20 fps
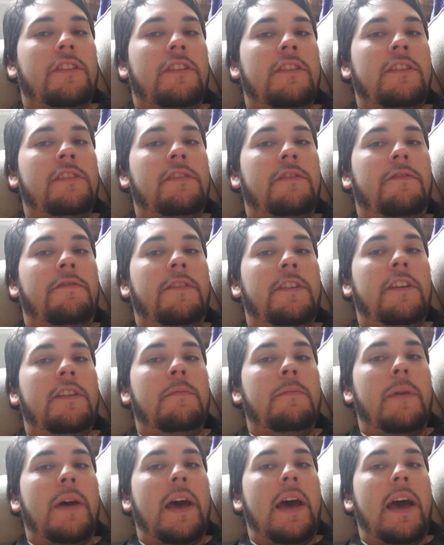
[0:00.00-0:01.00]
and this
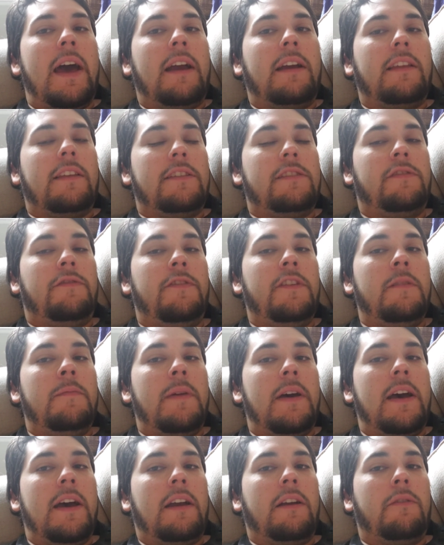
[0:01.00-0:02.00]

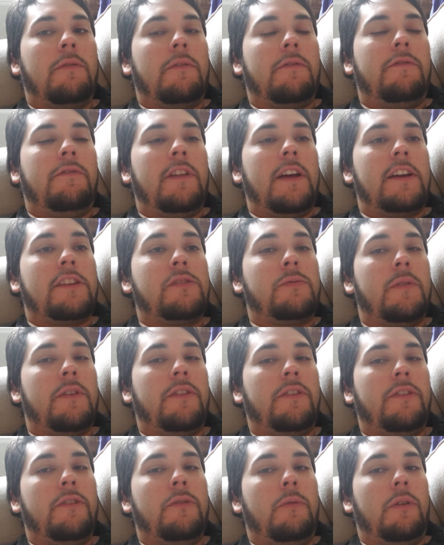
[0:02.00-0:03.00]
feedback reflects
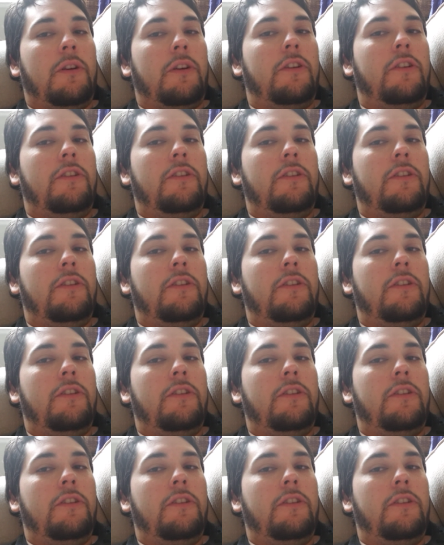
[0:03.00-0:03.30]
whether you are